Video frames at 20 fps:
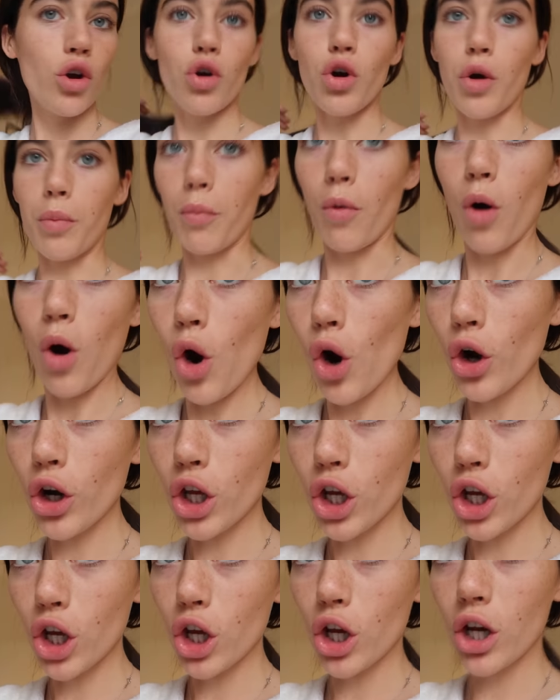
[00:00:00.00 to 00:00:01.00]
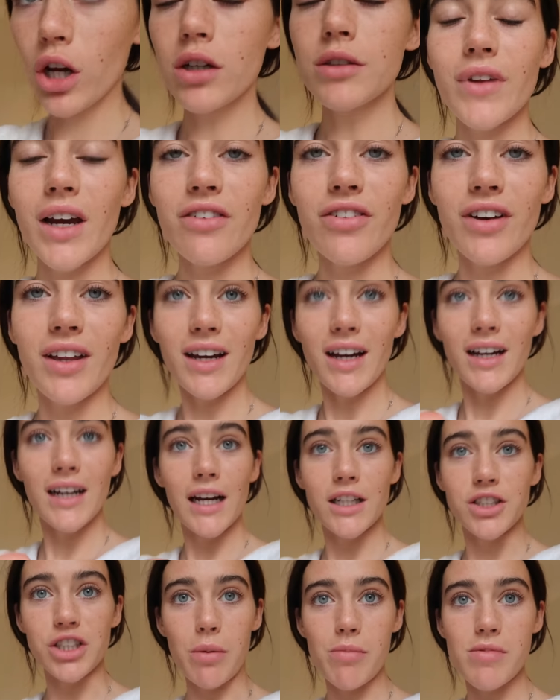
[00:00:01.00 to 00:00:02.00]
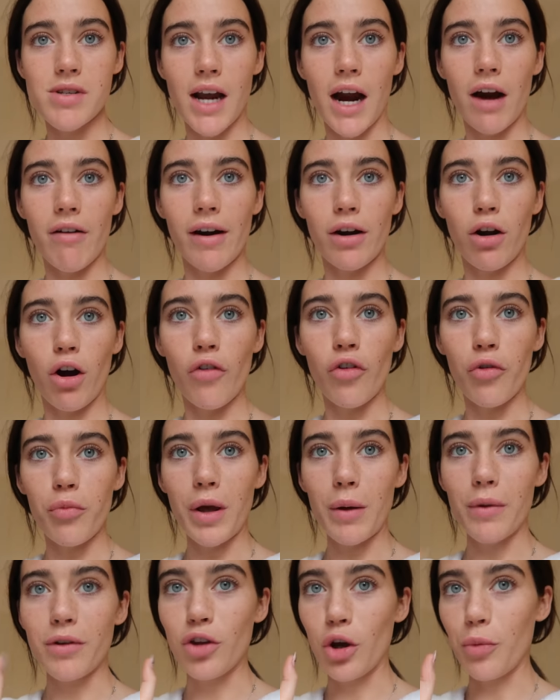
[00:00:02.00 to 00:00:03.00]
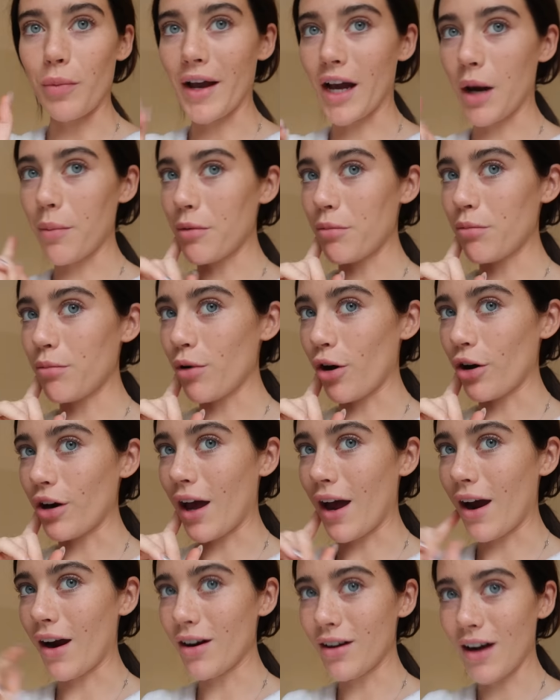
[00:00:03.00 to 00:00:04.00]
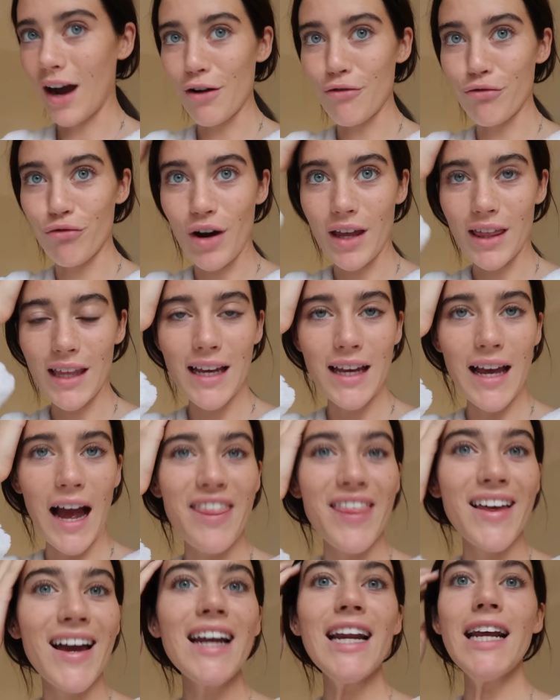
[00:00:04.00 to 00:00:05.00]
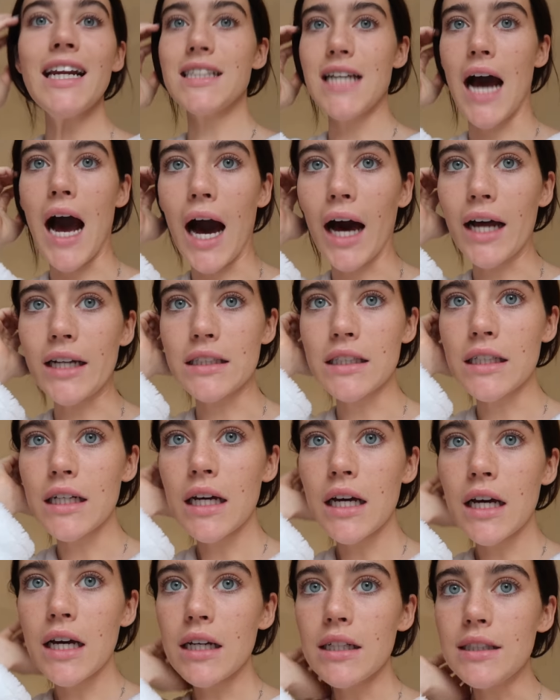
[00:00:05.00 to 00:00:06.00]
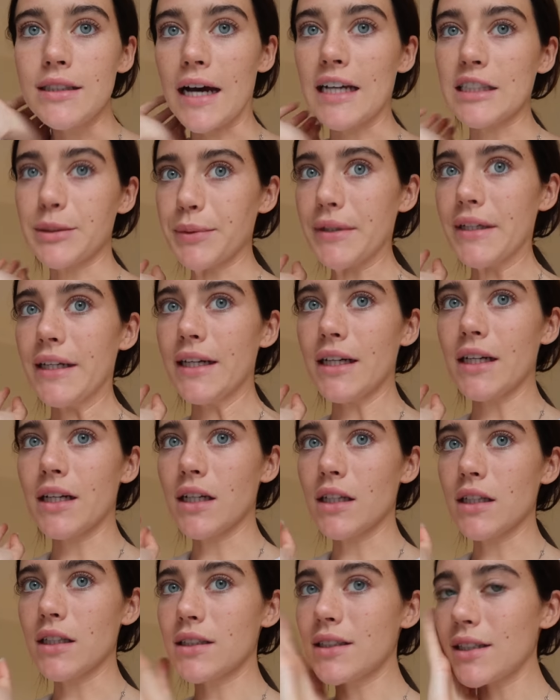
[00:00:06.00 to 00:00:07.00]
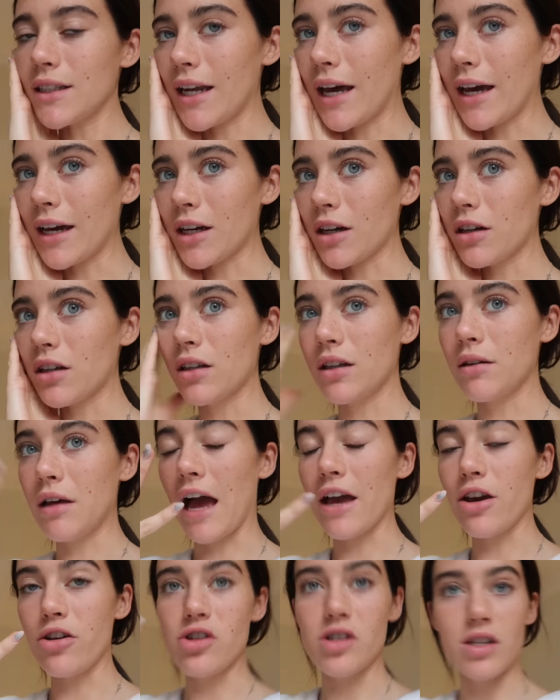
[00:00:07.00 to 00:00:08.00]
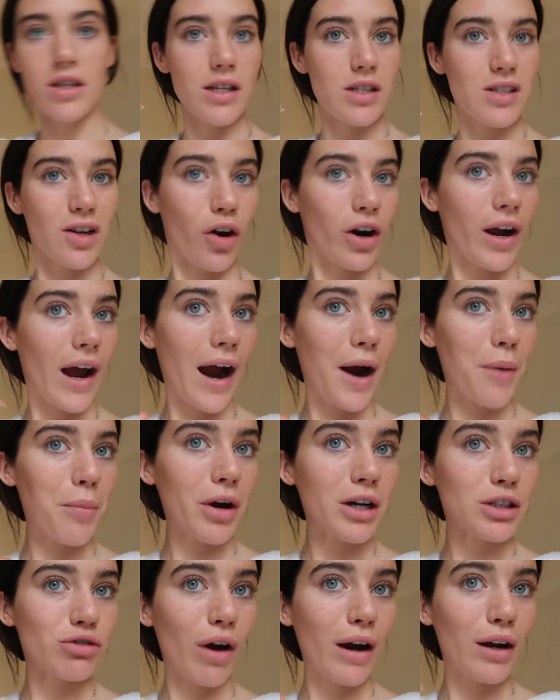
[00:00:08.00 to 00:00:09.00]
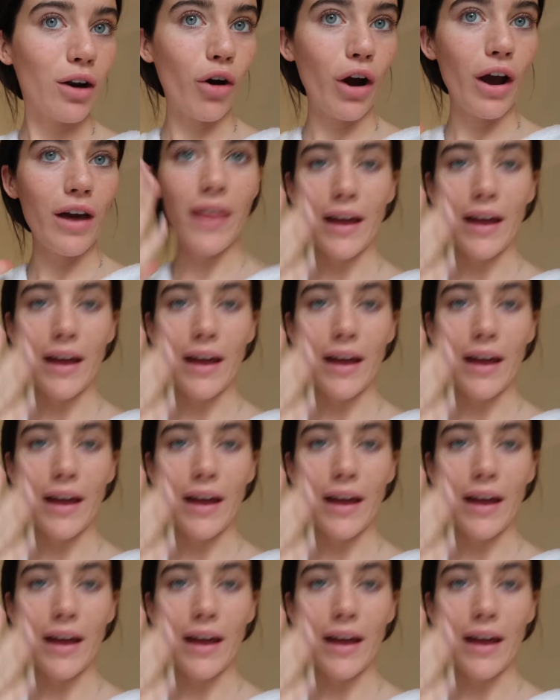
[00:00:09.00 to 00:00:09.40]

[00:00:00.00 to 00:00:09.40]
good morning I feel like I need a jump scare right now for me with no makeup and brown hair I really I think I need a tan desperately to like get used to this dark hair because right now I